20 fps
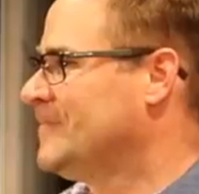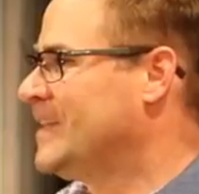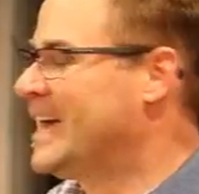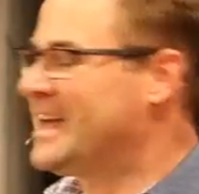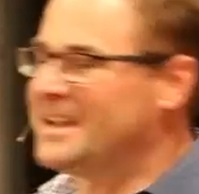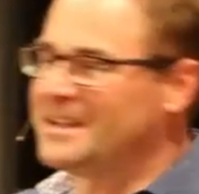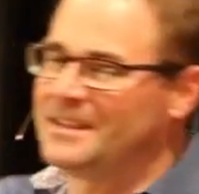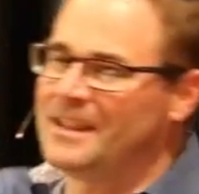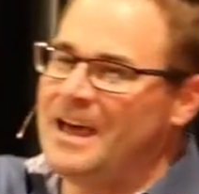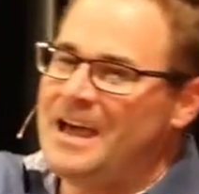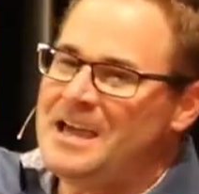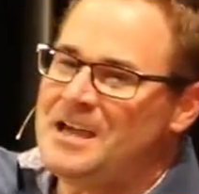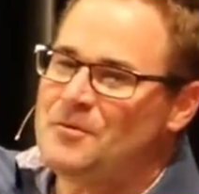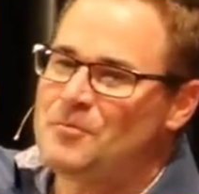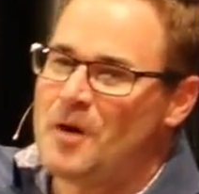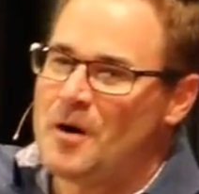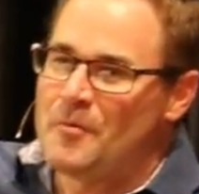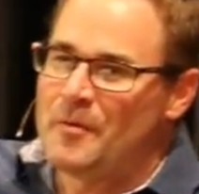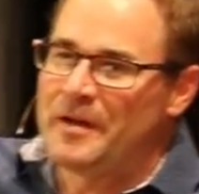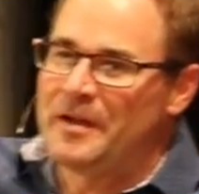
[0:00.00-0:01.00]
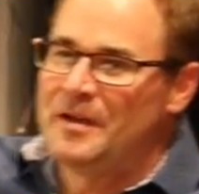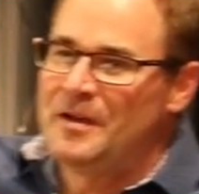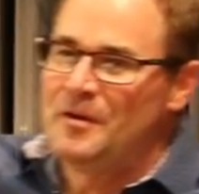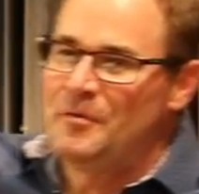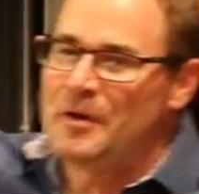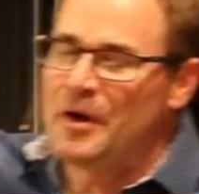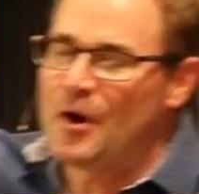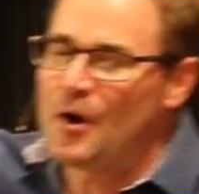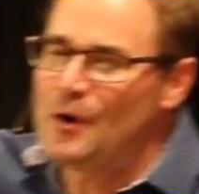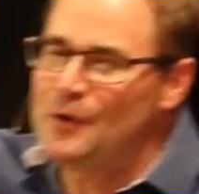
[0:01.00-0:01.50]
And unlike what we
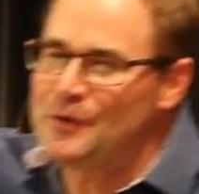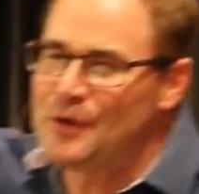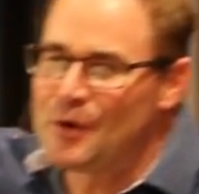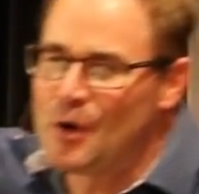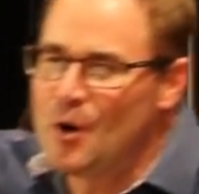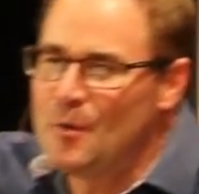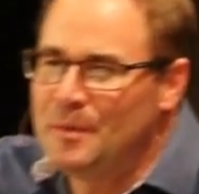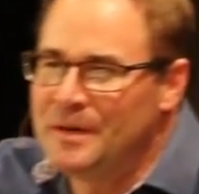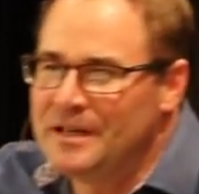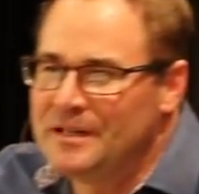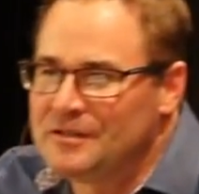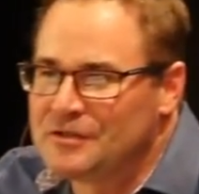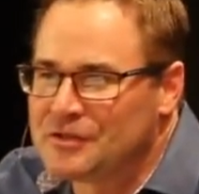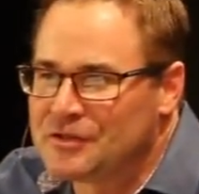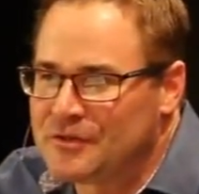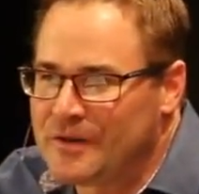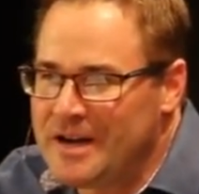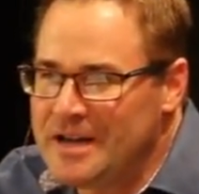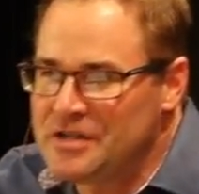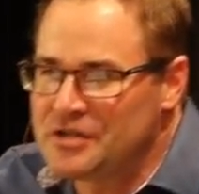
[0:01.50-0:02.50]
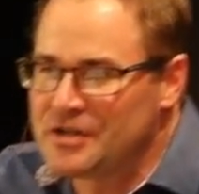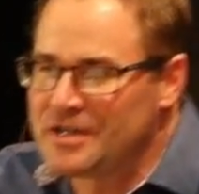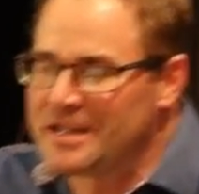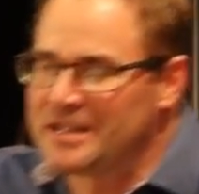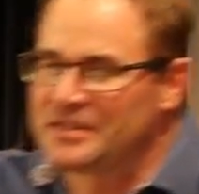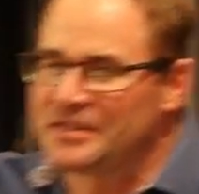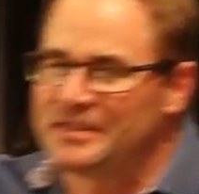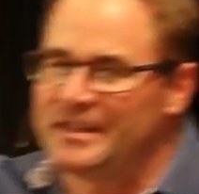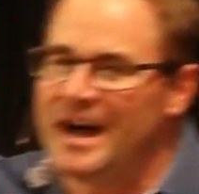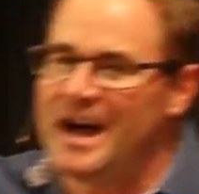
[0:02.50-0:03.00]
heard in our opening illustration,
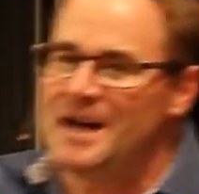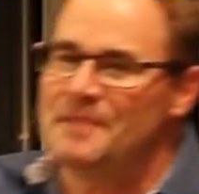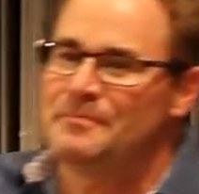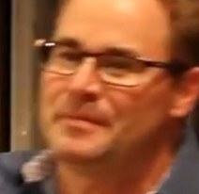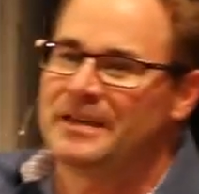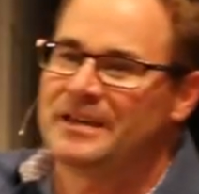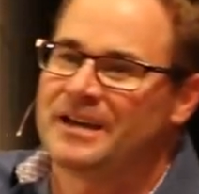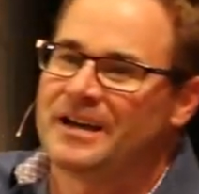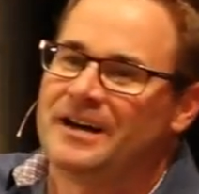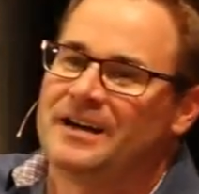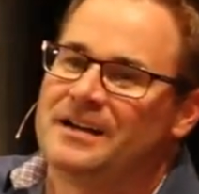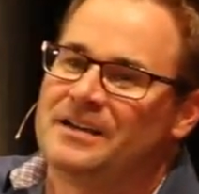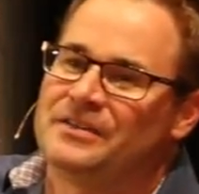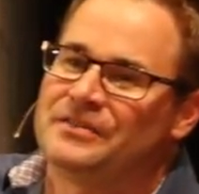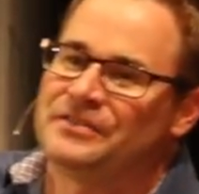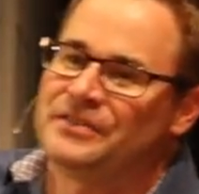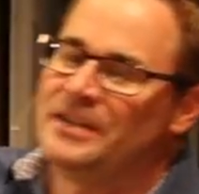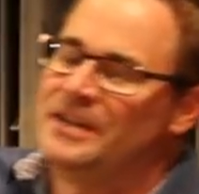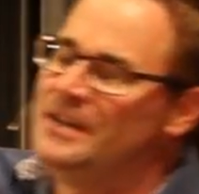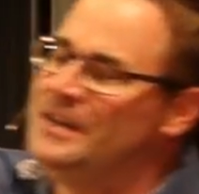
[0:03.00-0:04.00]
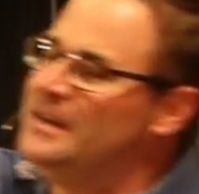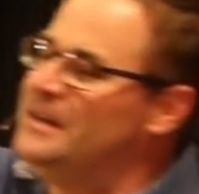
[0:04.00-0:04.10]
it's not because